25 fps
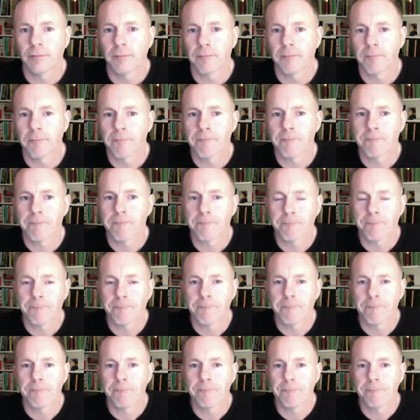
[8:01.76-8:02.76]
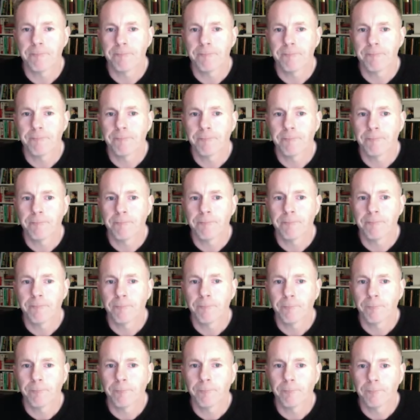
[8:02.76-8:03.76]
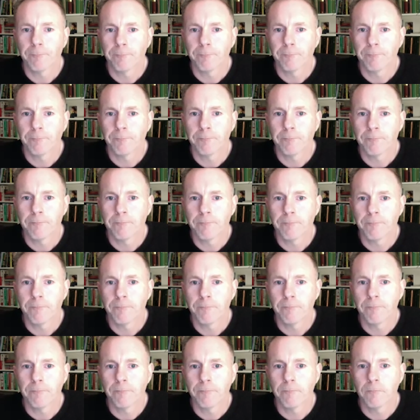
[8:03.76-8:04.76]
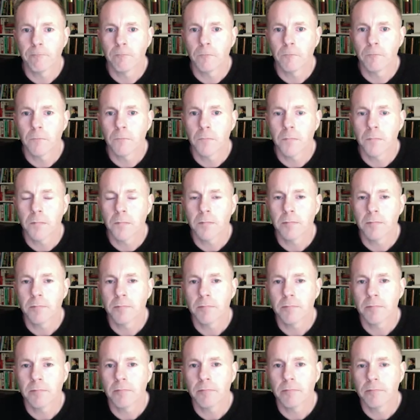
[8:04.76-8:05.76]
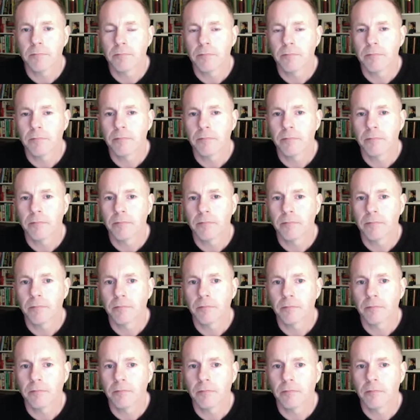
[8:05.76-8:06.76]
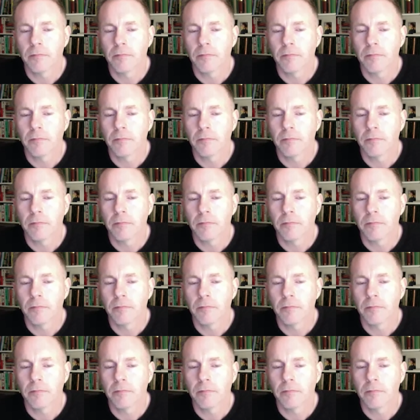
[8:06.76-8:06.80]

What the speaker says: (not speaking)